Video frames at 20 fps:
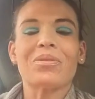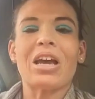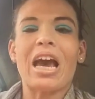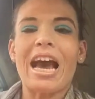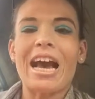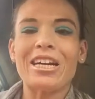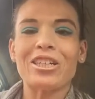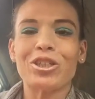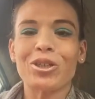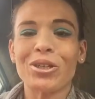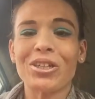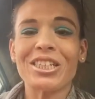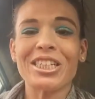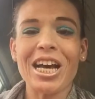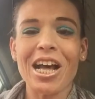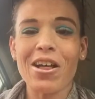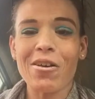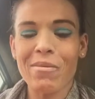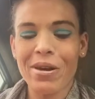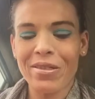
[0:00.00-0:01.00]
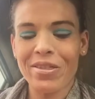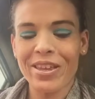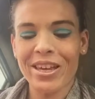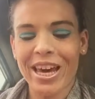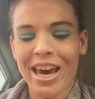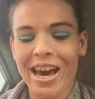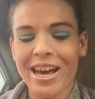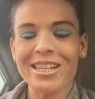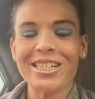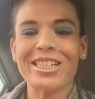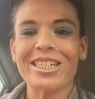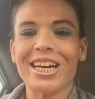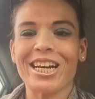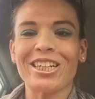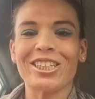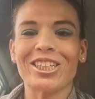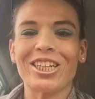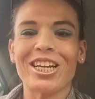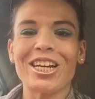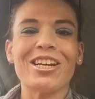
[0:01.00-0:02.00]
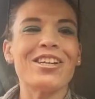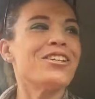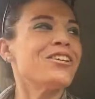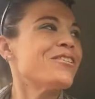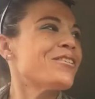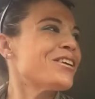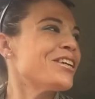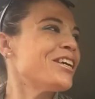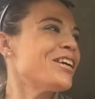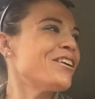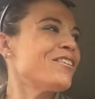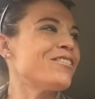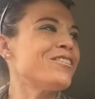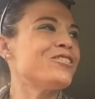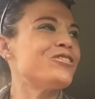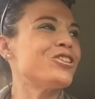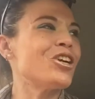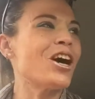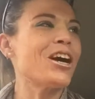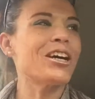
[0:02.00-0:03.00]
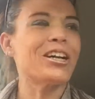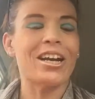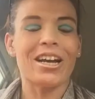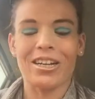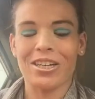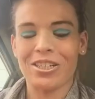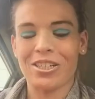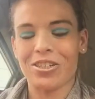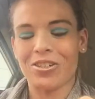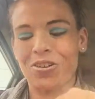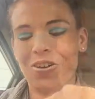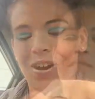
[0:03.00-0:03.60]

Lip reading: As you can tell, I'm at the gas station, and you can hear the truck next to it.